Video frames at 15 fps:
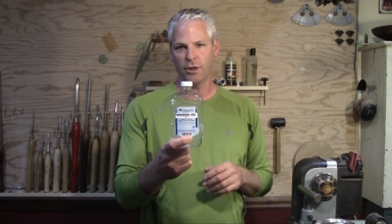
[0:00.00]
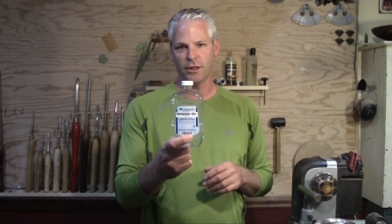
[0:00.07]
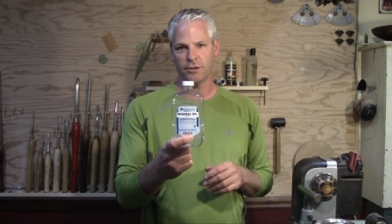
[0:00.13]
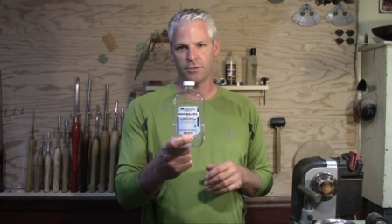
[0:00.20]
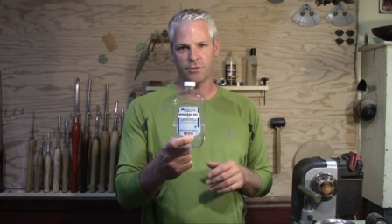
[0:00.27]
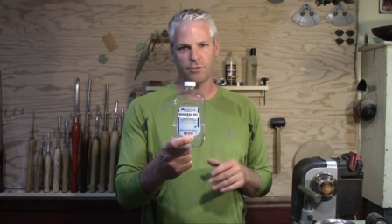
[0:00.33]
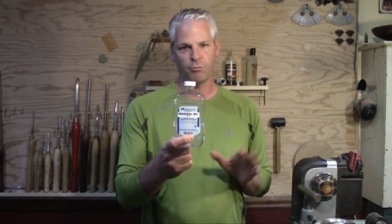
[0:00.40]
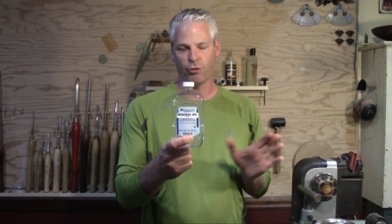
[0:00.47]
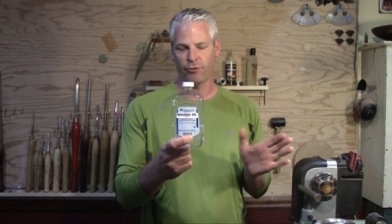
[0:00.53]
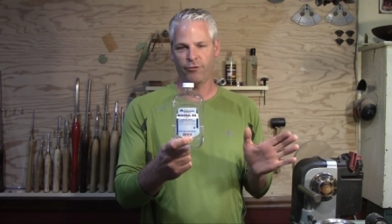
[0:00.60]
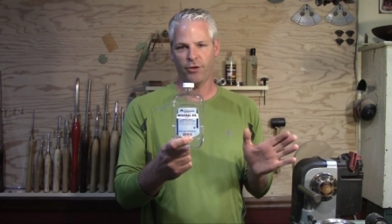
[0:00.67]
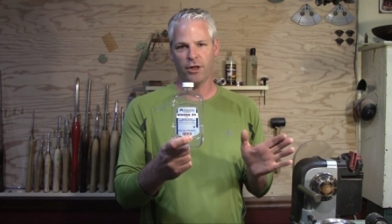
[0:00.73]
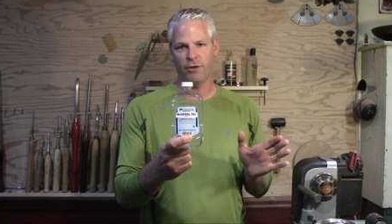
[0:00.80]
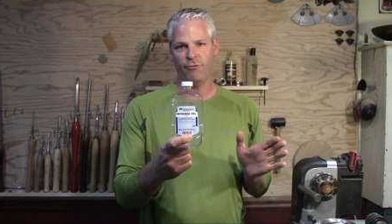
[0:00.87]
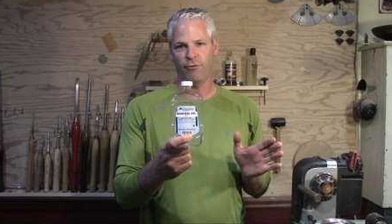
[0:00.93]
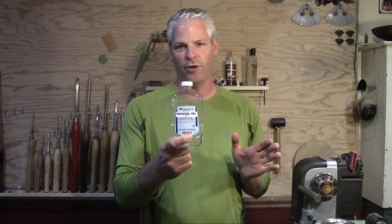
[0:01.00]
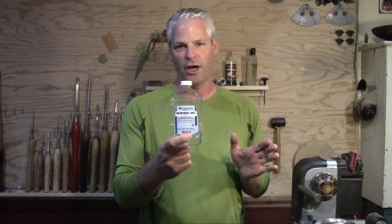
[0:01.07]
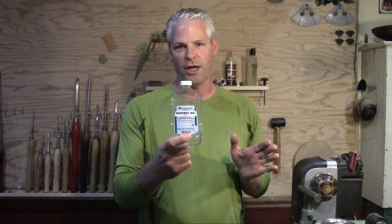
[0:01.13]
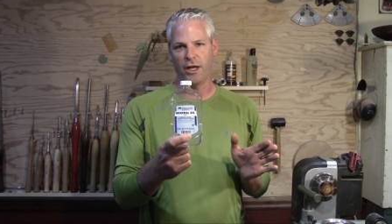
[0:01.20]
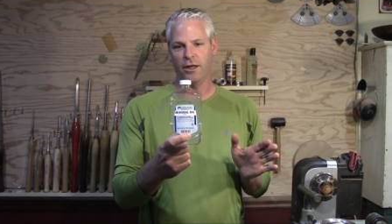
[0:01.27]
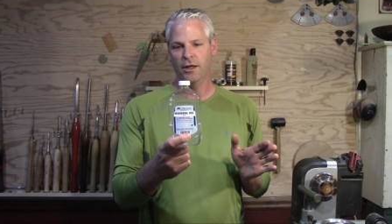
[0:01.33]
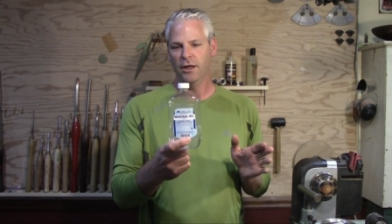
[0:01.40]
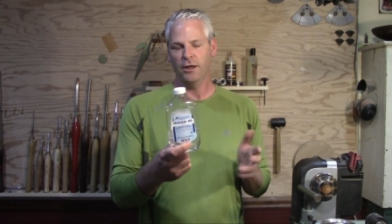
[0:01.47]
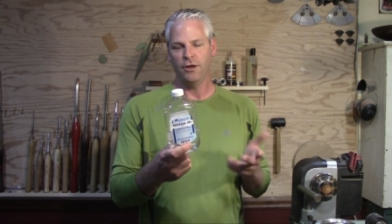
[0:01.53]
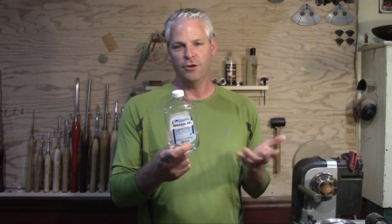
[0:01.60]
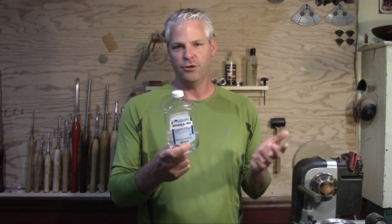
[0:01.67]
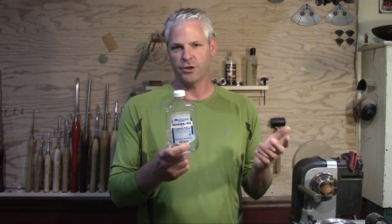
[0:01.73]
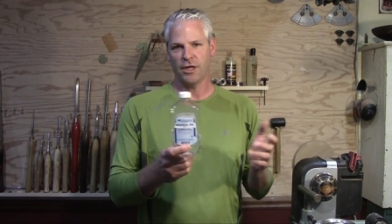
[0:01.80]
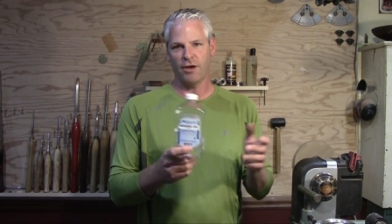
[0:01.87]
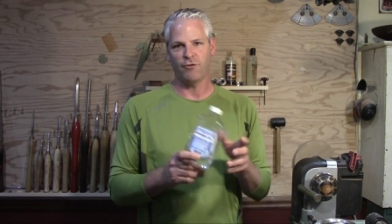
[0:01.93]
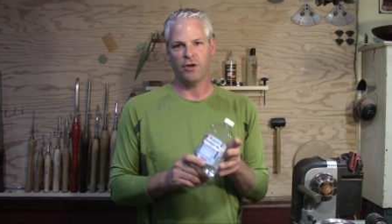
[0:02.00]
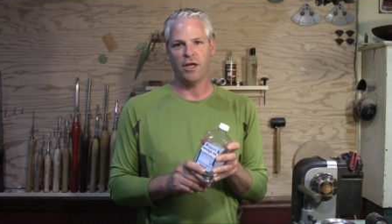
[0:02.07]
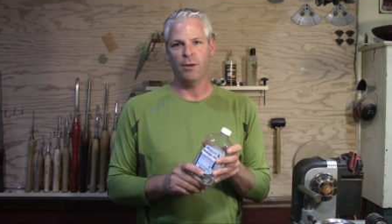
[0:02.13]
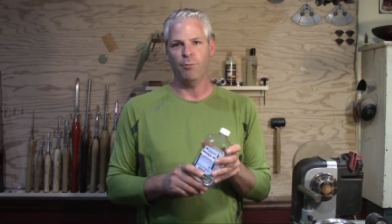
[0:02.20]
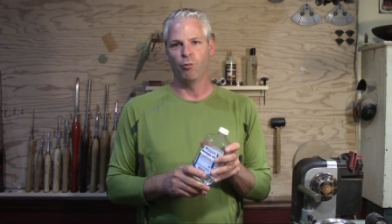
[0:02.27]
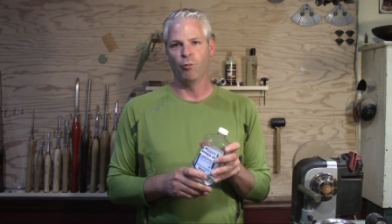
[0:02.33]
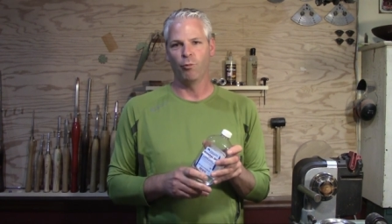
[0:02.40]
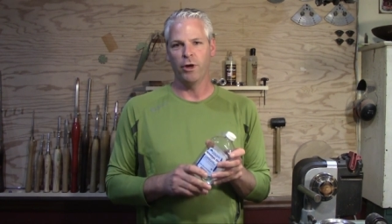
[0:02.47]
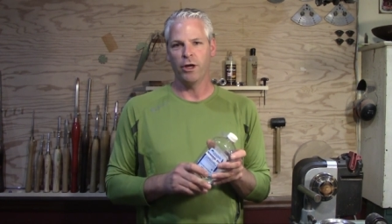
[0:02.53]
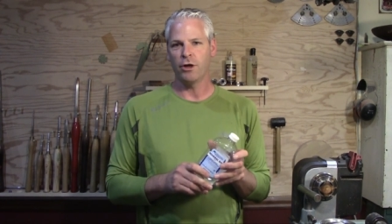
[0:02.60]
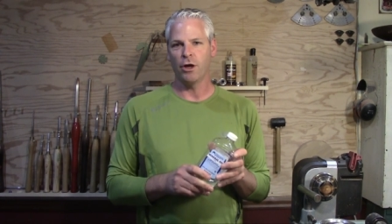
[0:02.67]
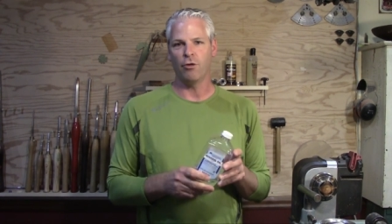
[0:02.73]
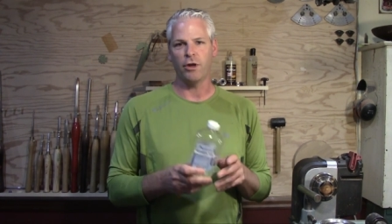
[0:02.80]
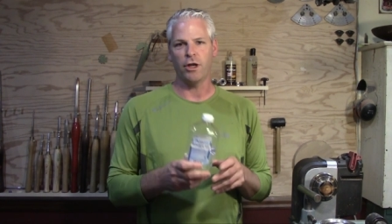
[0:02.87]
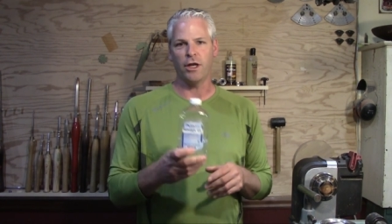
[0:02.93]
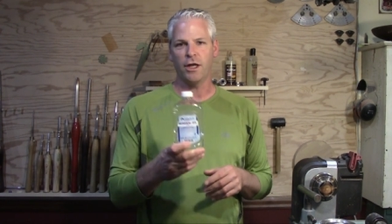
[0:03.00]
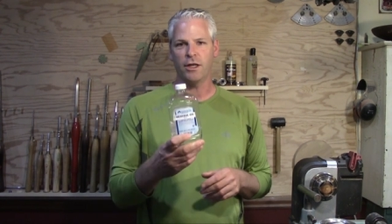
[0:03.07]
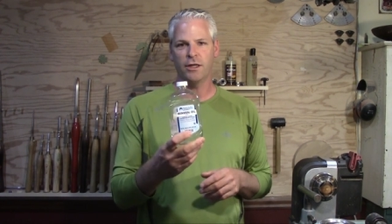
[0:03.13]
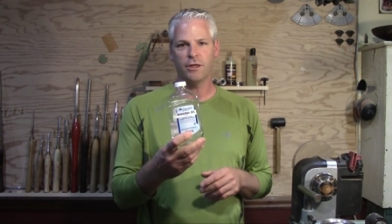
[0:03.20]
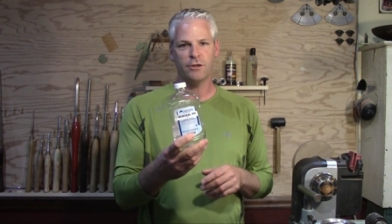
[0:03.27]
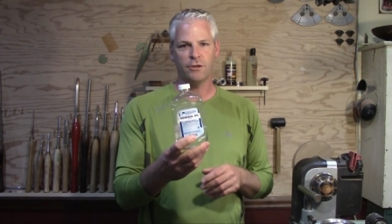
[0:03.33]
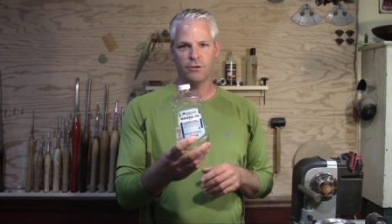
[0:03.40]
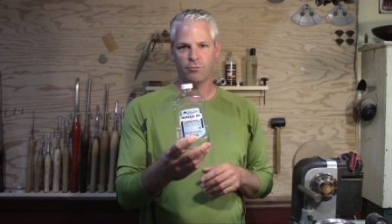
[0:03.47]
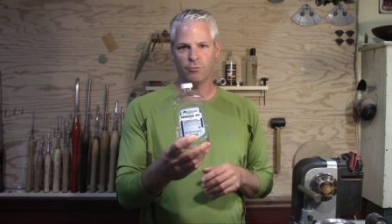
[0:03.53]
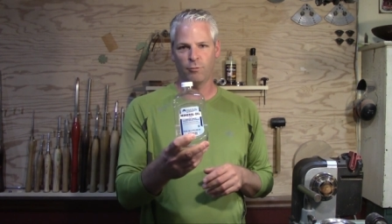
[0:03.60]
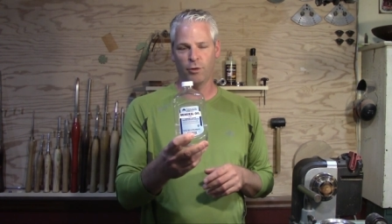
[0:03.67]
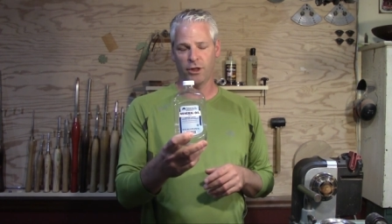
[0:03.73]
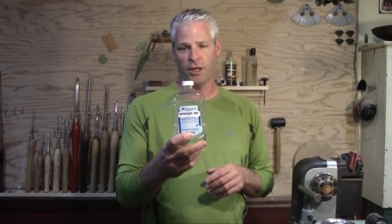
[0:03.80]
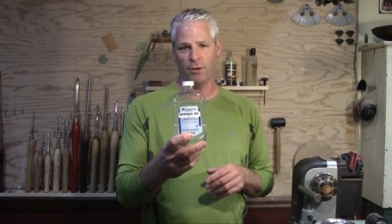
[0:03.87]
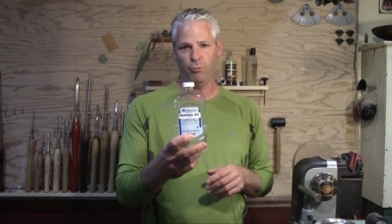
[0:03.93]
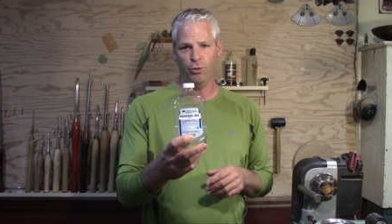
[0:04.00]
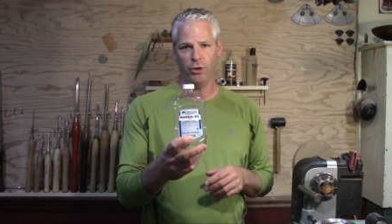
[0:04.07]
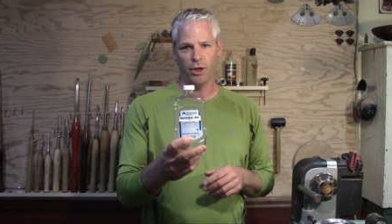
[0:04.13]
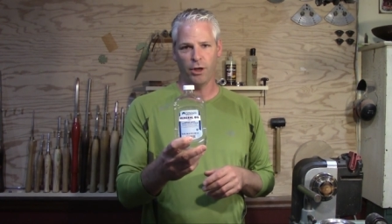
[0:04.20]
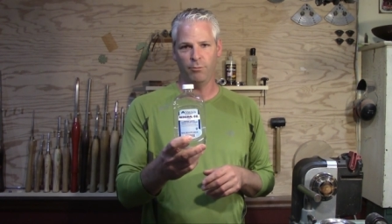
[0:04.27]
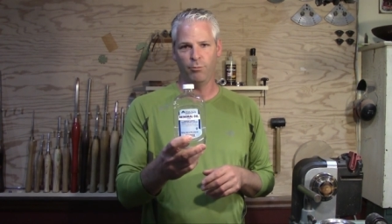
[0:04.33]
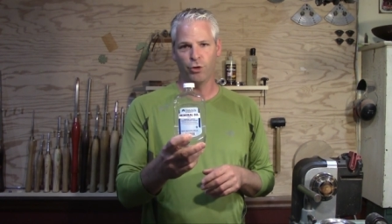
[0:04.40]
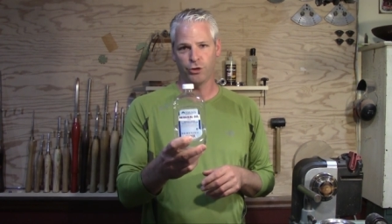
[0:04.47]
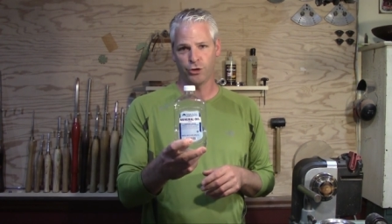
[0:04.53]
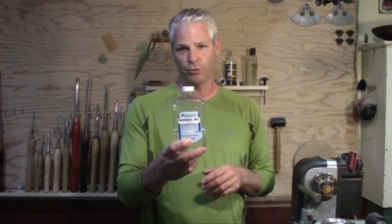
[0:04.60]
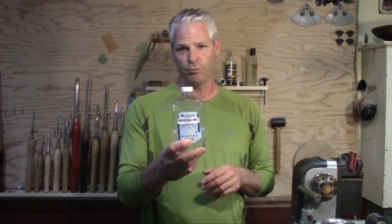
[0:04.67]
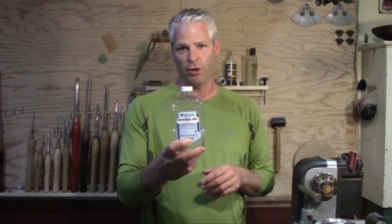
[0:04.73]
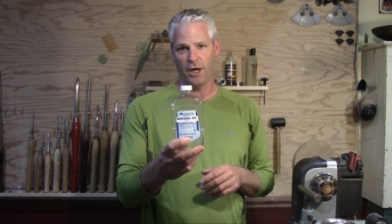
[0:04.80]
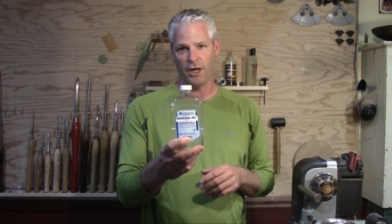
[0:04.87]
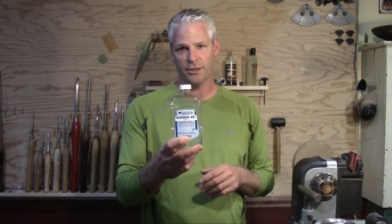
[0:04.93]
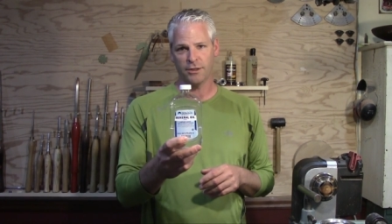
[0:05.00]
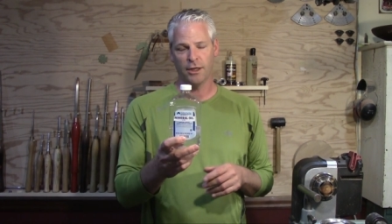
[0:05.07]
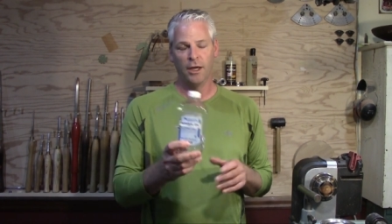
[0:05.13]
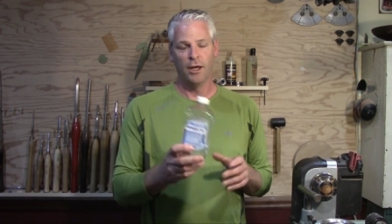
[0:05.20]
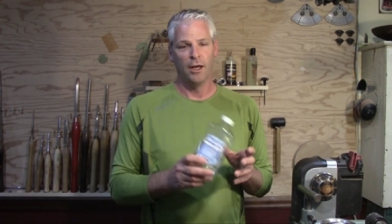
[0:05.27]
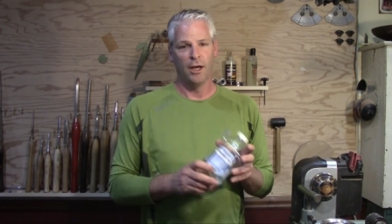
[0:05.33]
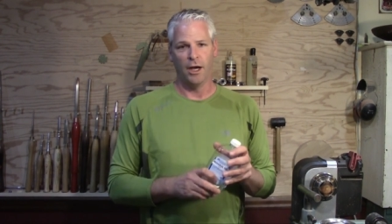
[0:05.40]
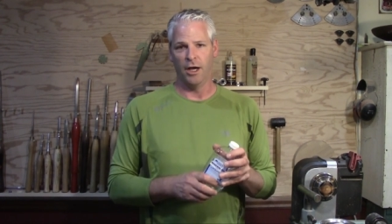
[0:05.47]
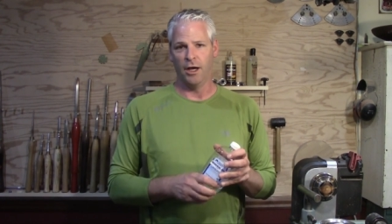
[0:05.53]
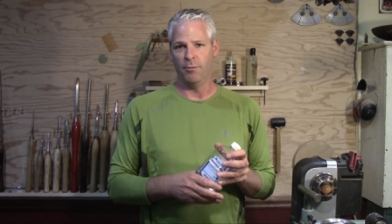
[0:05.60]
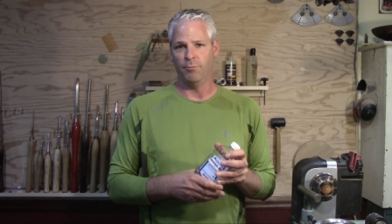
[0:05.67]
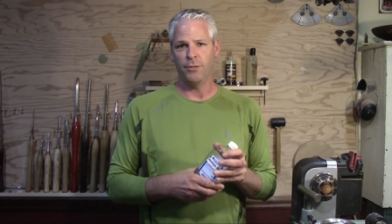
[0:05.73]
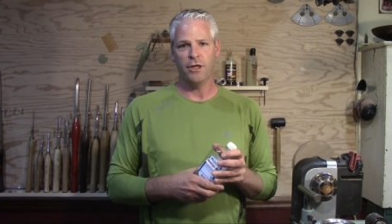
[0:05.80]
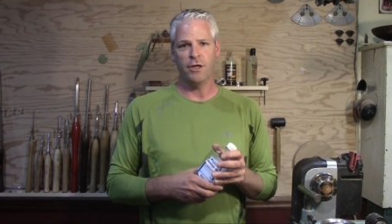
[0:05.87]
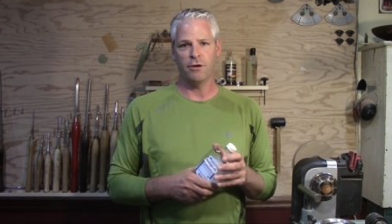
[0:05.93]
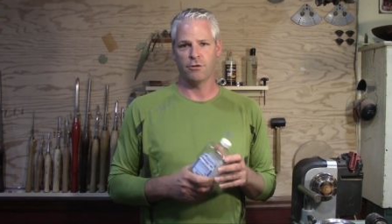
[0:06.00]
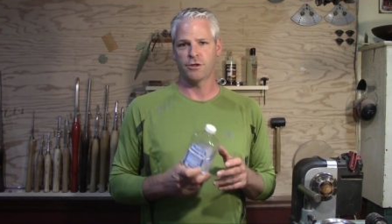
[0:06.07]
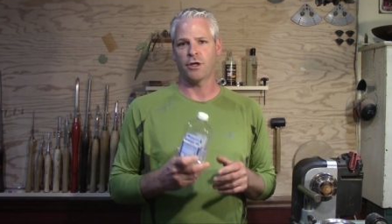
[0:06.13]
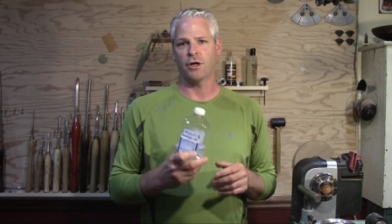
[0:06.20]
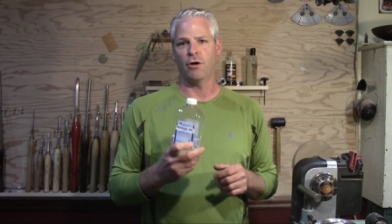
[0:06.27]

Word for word: it's perfectly fine. You just have to keep recoding it. This is what they put on butcher blocks. Um, years